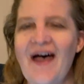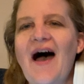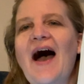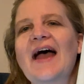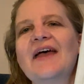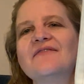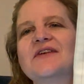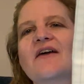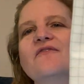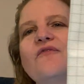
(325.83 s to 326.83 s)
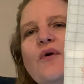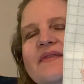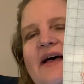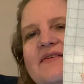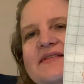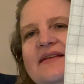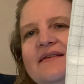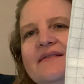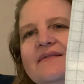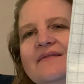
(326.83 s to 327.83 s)
I have done
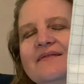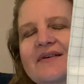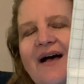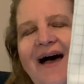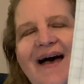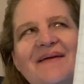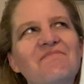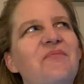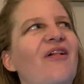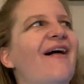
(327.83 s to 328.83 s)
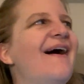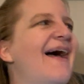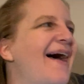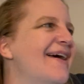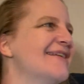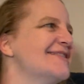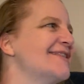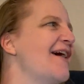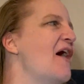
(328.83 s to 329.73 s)
4,000, God bless.